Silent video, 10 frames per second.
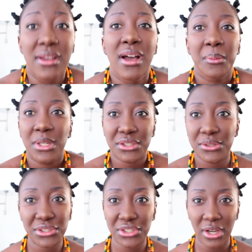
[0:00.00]
I'm not
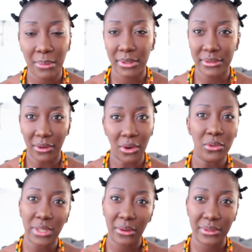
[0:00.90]
too sure about the
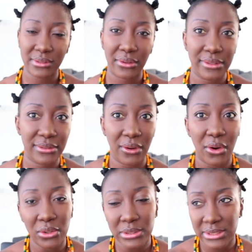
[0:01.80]
hold, how it's going to
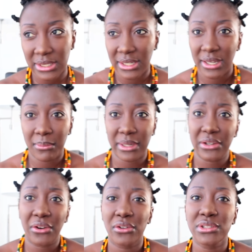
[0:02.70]
hold my
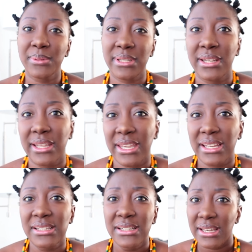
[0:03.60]
curls, but then
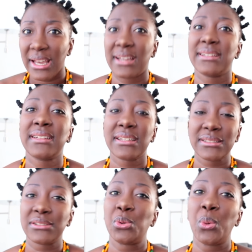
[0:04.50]
again, I
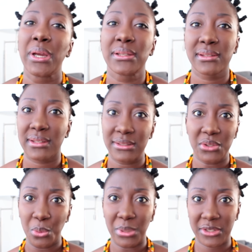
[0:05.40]
didn't do it
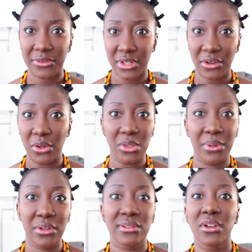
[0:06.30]
too much for the hold
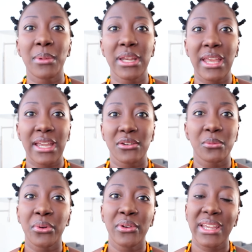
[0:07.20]
because normally I
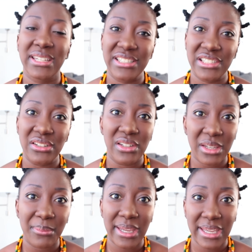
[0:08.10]
don't put any gel
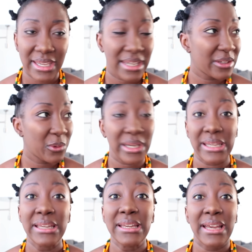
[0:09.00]
in my hair
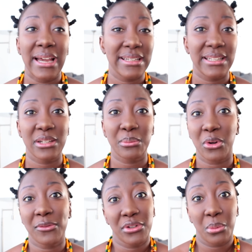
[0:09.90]
anyway. I did it
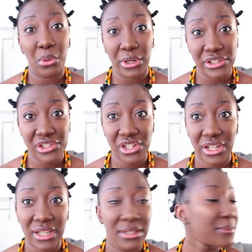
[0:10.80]
more for the
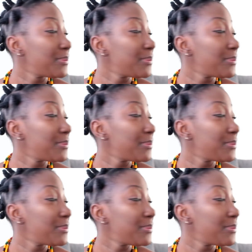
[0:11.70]
moisture.